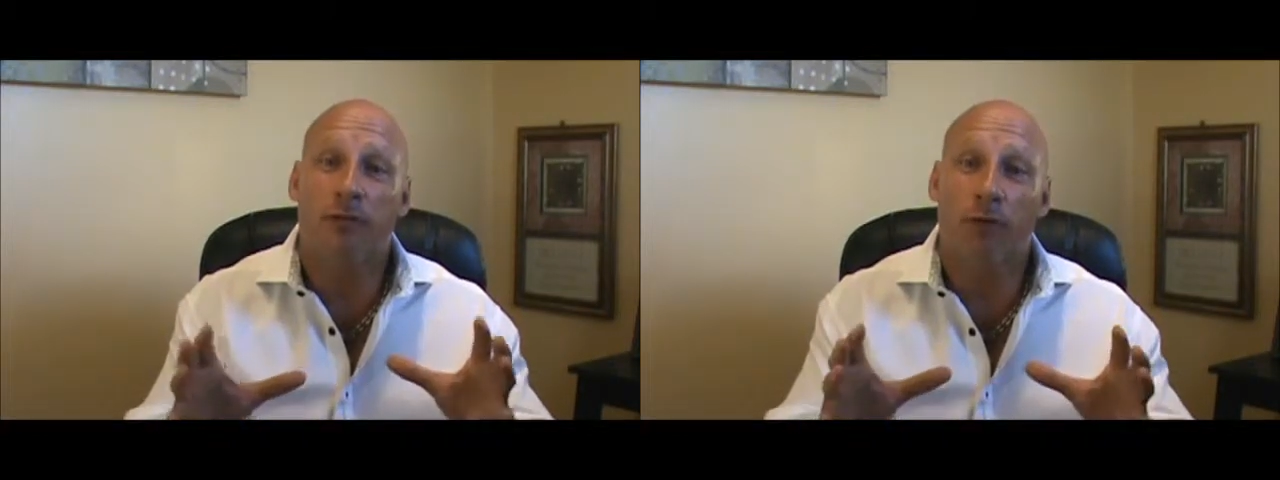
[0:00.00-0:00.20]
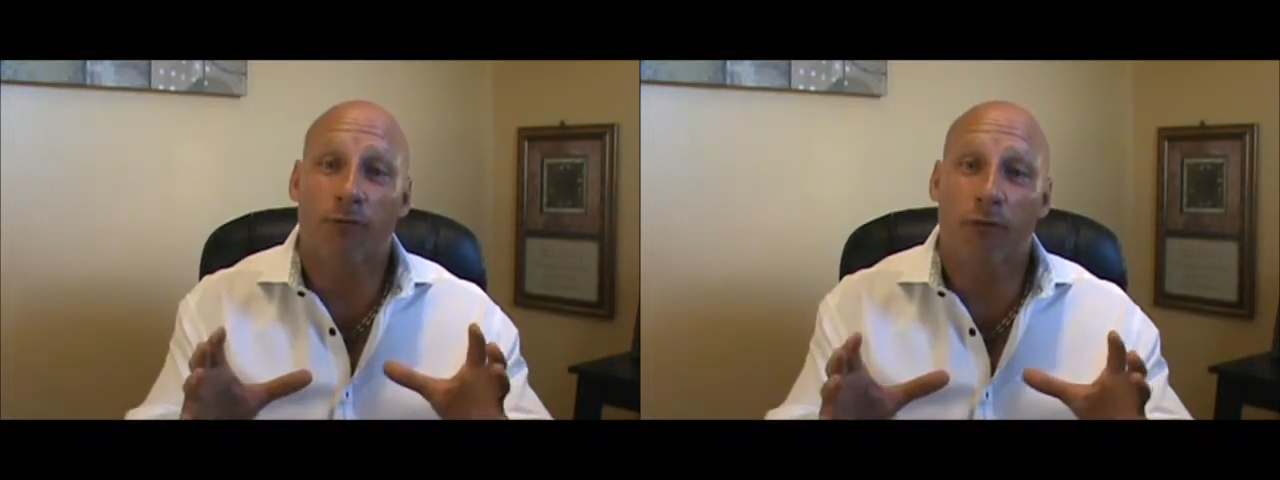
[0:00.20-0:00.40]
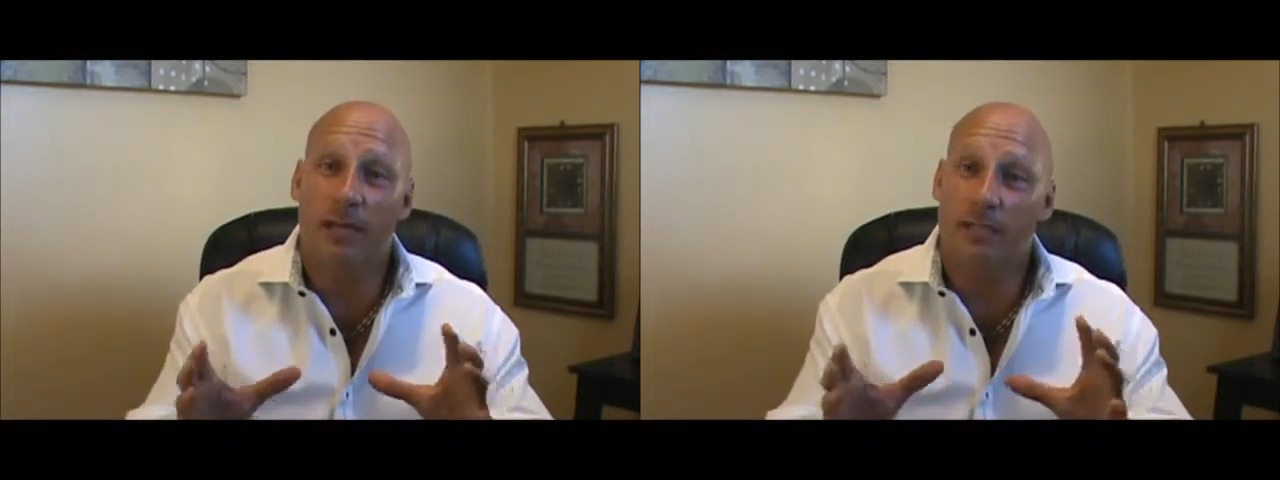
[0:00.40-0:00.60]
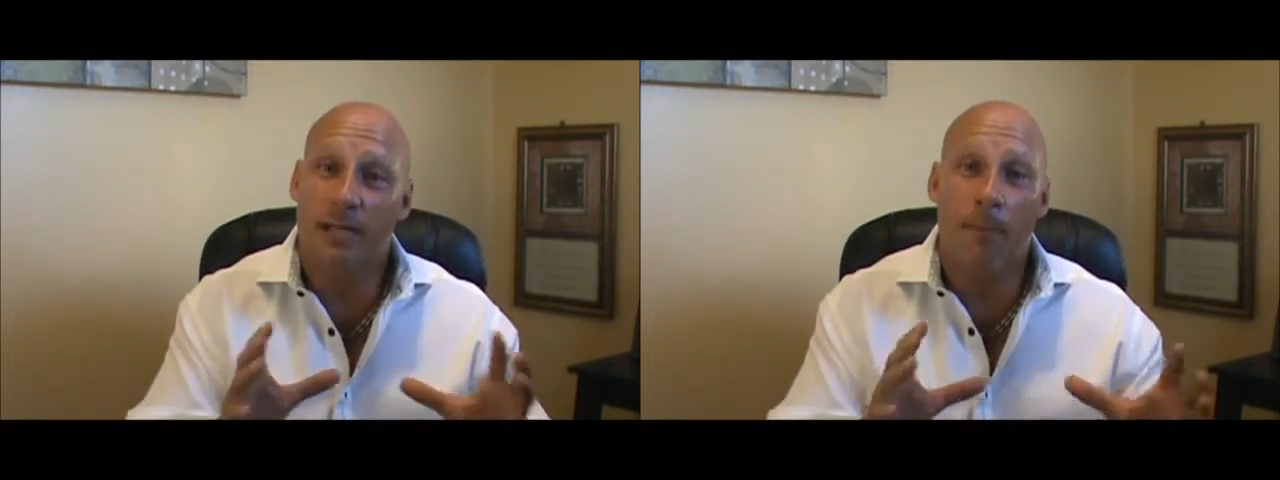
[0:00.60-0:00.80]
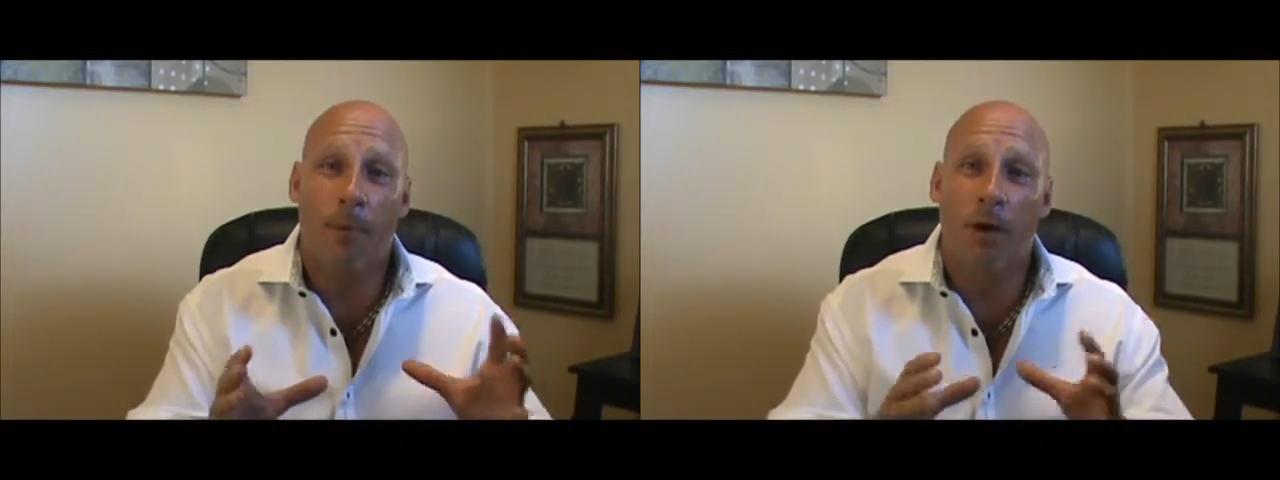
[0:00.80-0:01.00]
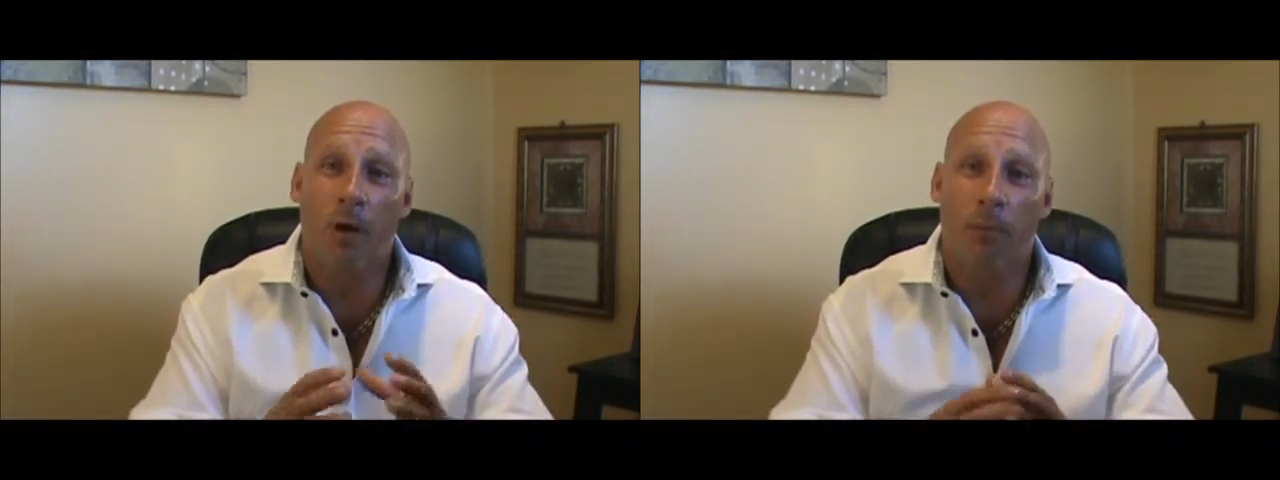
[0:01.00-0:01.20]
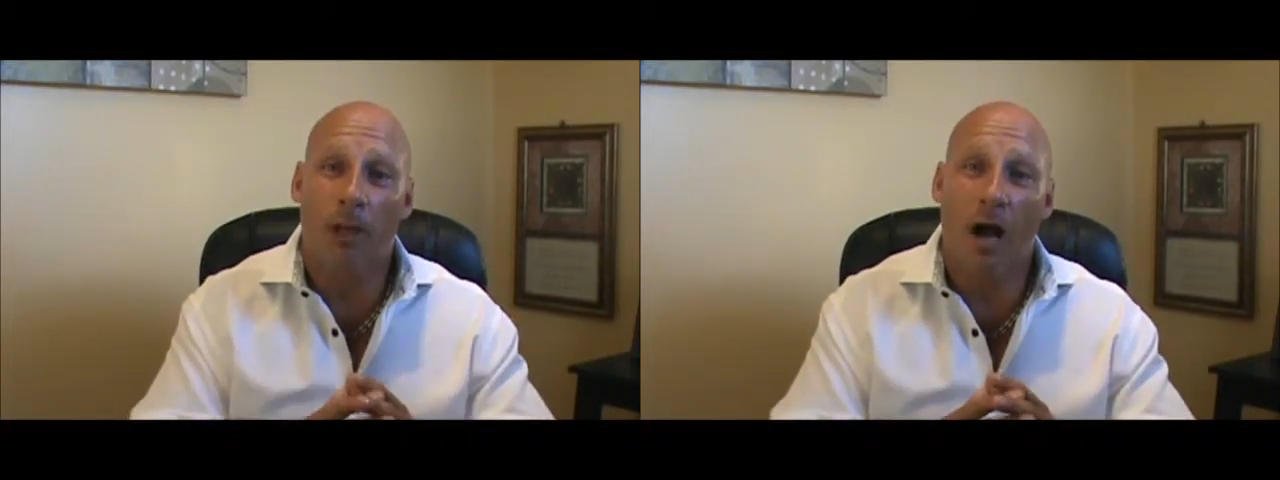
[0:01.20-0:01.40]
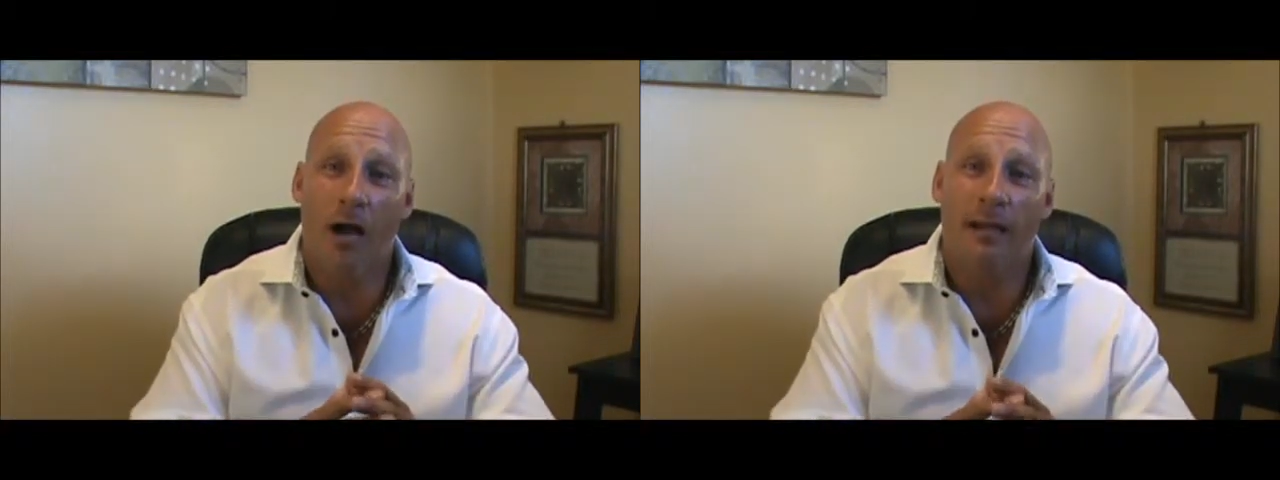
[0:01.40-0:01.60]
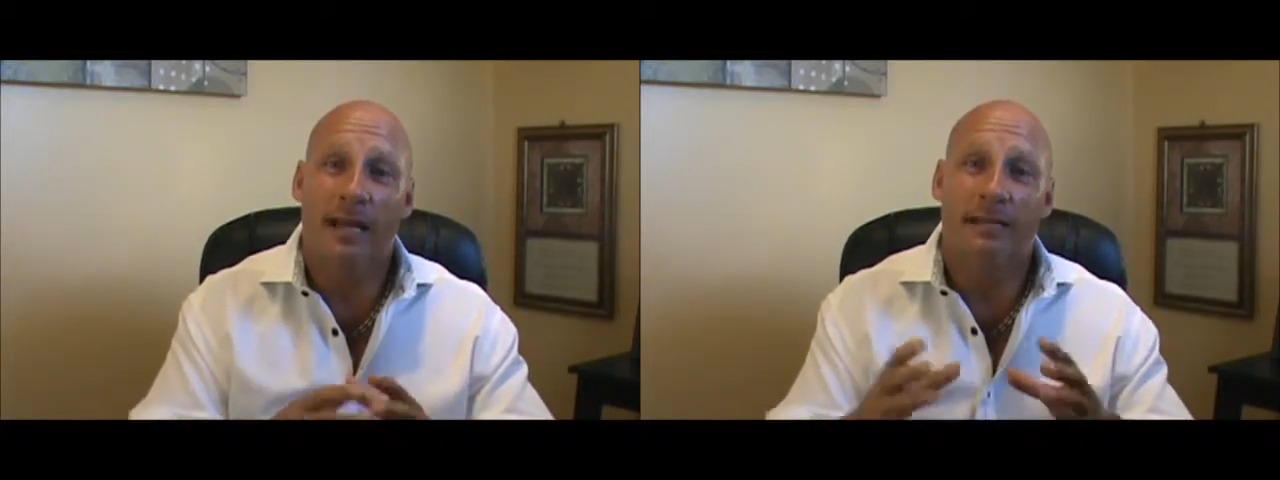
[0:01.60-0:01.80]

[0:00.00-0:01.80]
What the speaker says: feel free to stop by our blog,